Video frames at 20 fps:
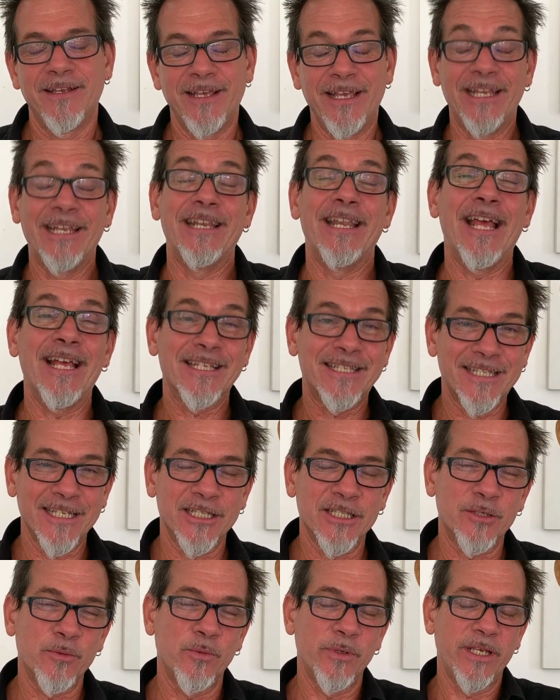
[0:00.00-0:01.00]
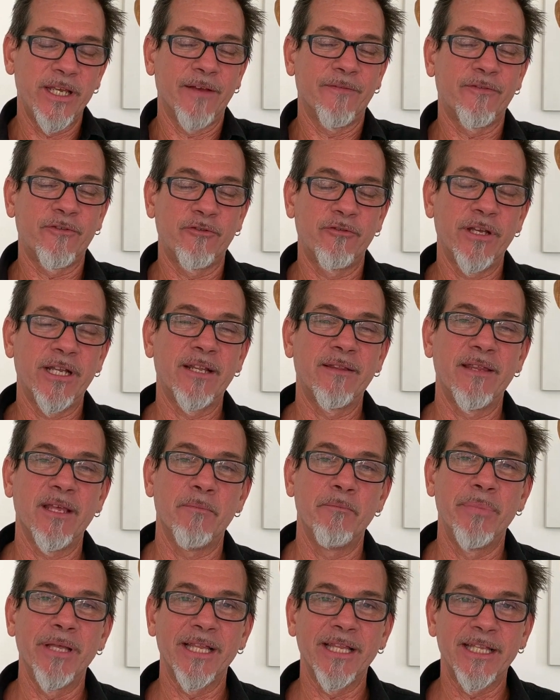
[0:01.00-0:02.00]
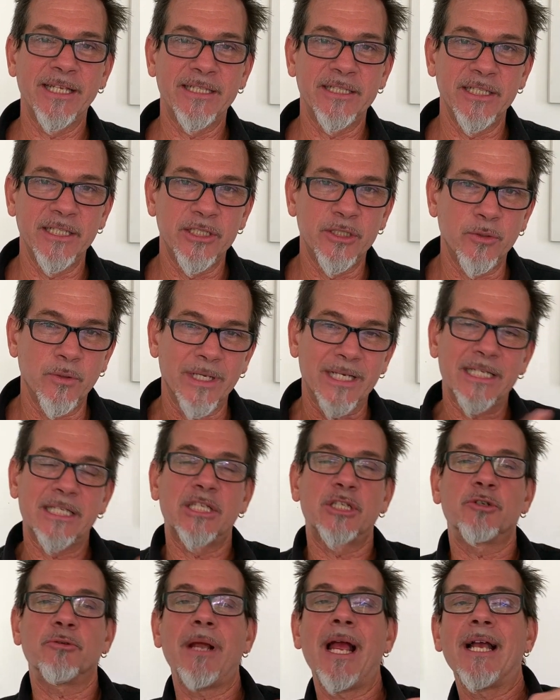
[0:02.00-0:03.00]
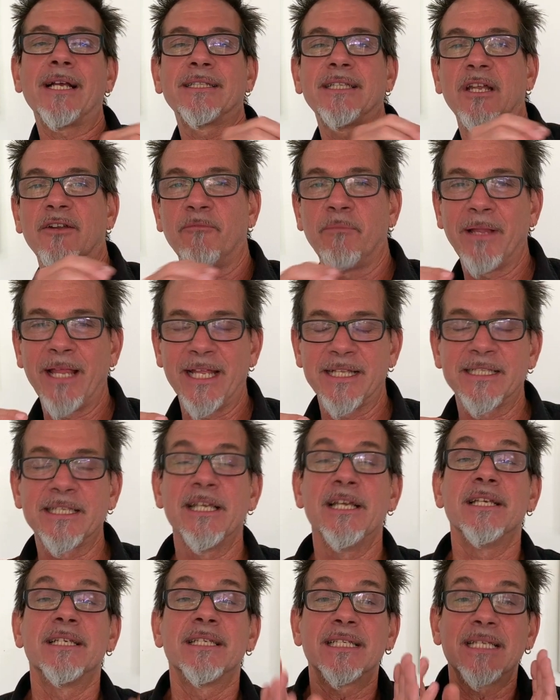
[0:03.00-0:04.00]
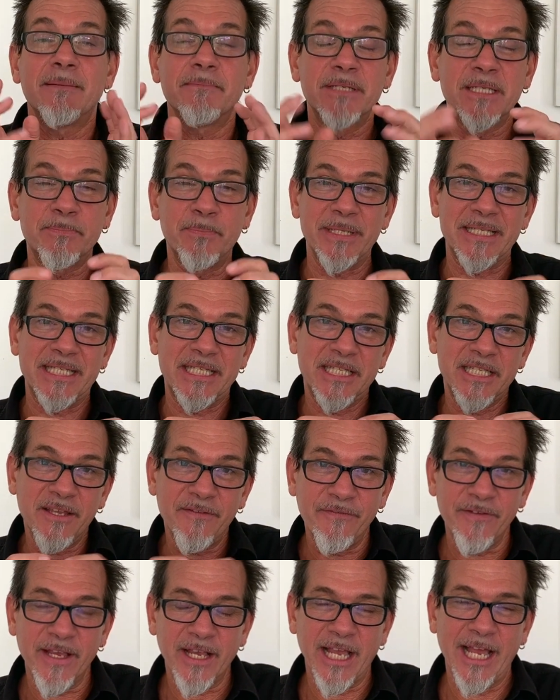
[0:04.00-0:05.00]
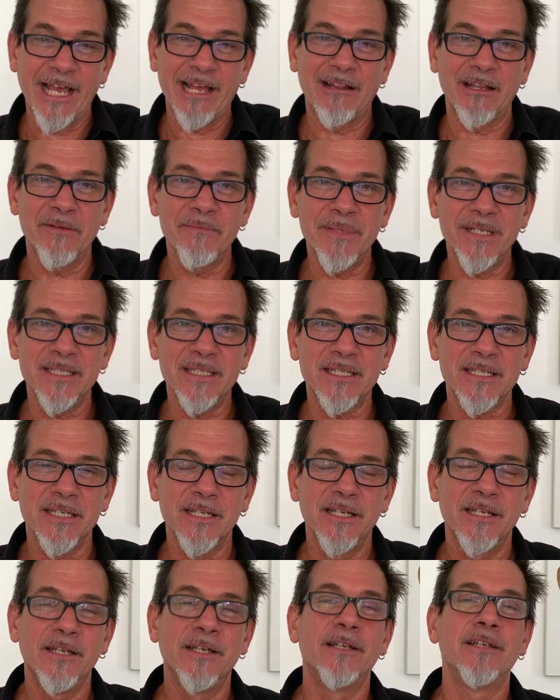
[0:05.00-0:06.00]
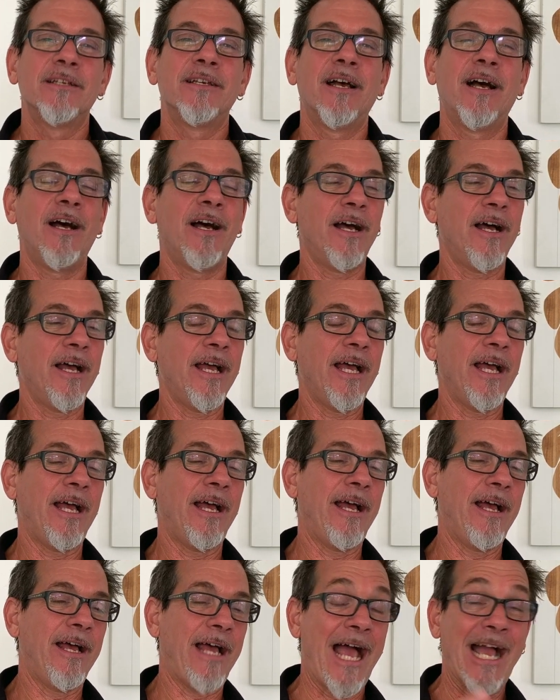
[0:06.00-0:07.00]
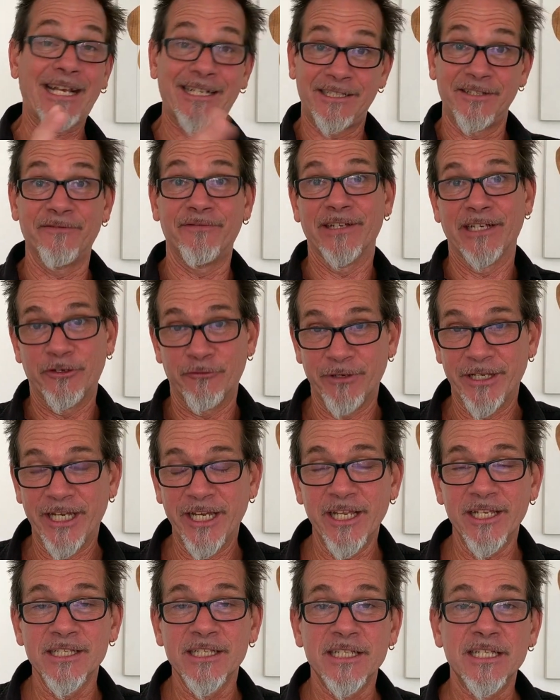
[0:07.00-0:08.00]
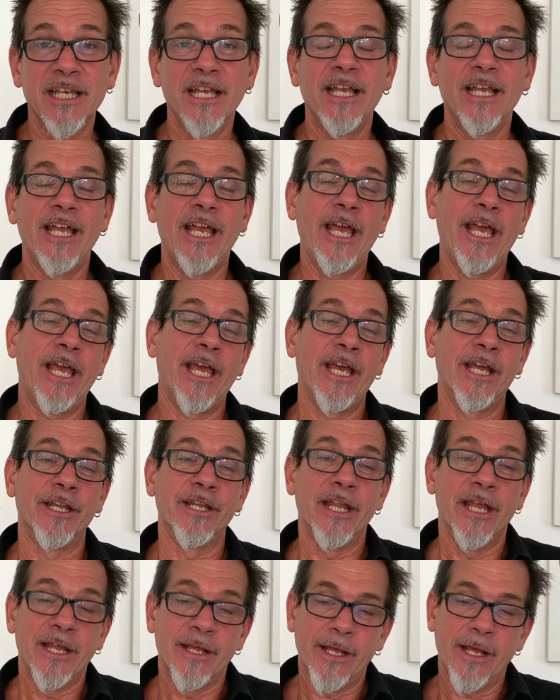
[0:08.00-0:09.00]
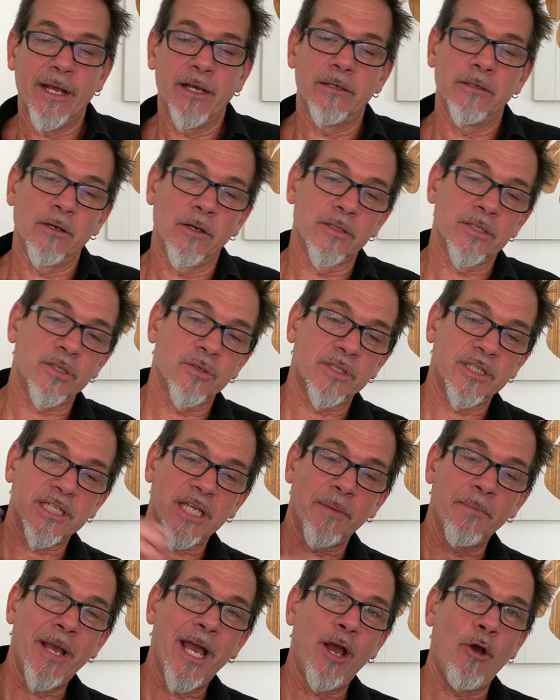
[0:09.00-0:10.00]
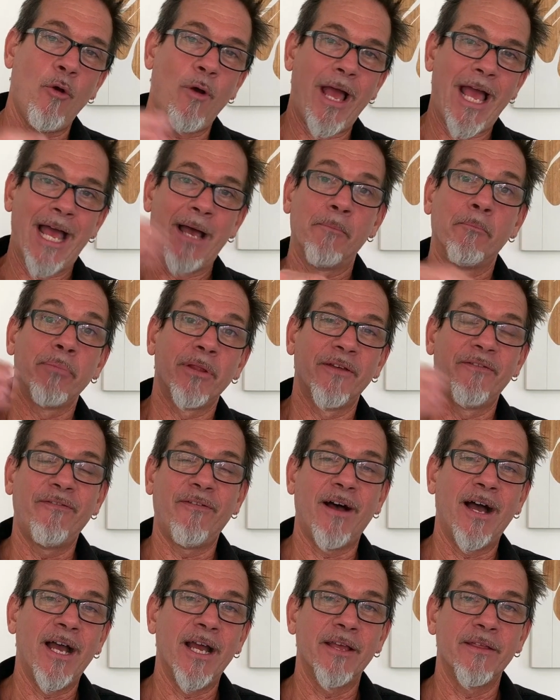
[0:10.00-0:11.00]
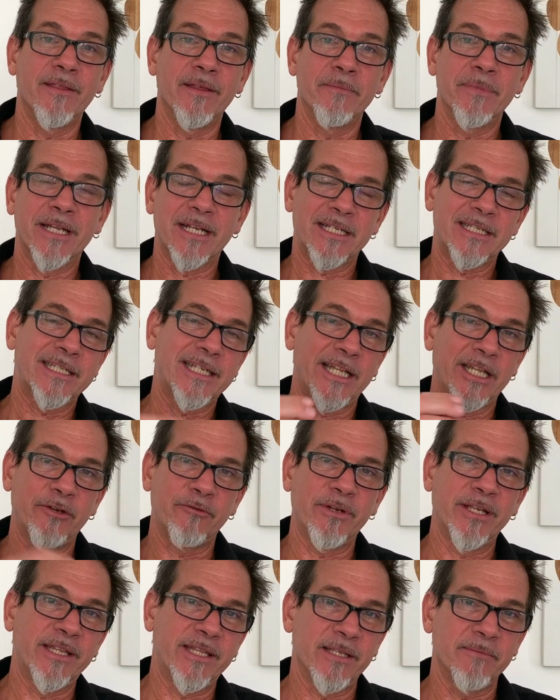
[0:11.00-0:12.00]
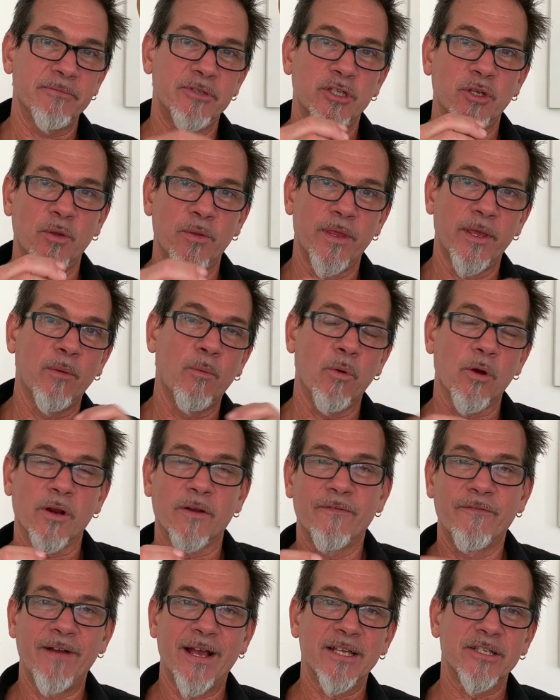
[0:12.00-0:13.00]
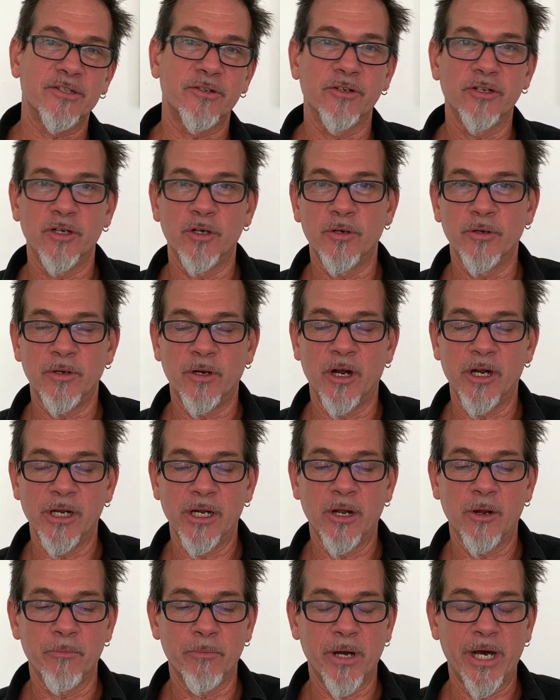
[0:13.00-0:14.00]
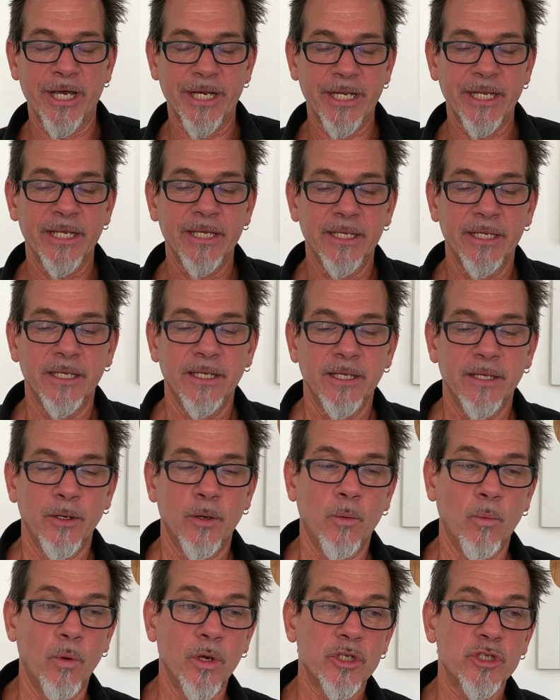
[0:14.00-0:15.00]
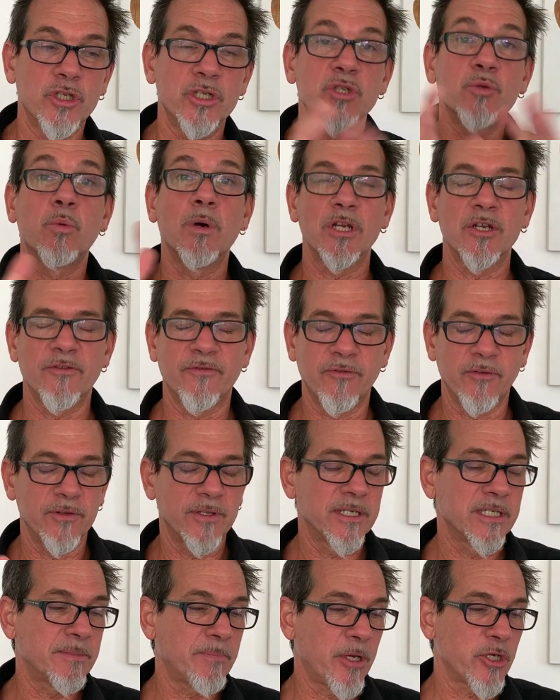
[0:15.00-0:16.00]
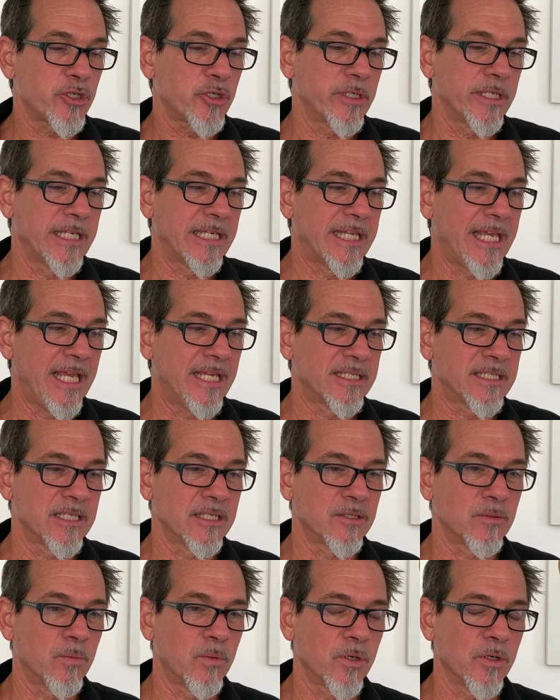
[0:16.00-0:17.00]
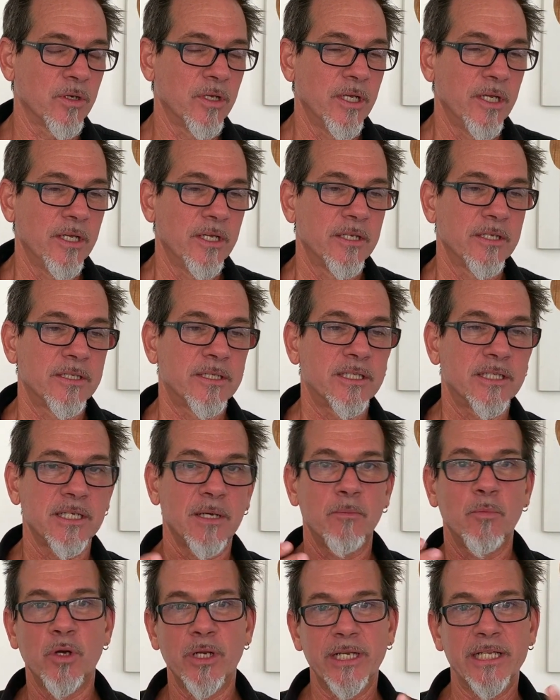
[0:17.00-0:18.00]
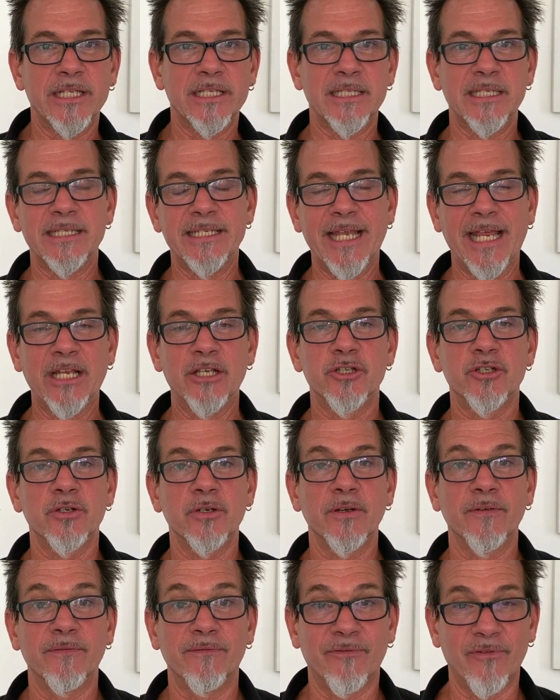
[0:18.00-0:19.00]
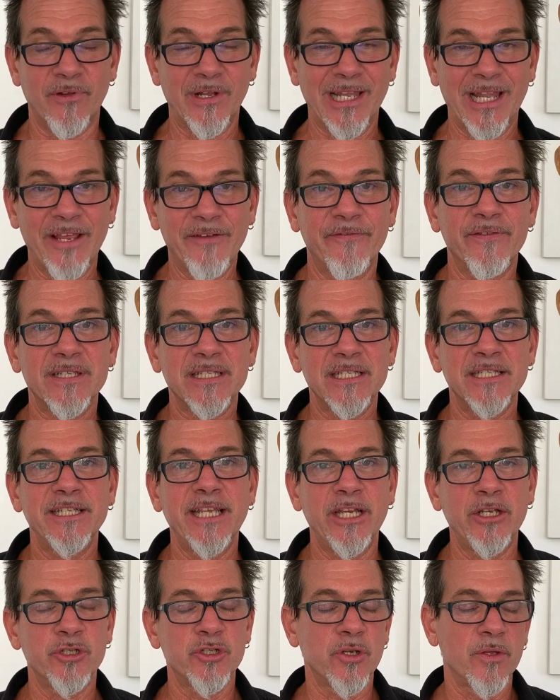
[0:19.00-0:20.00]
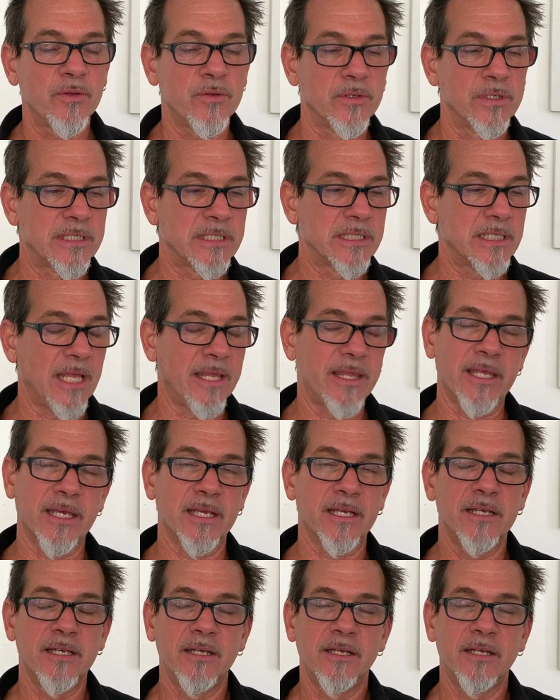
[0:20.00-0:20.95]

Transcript: In essence, we have created the ability to extract out of plants some specific elements, active ingredients, and also somehow amplify them and accelerate them so they work faster in our body, which is wonderful. And especially in cases where someone is in danger, if life is in danger, there is nothing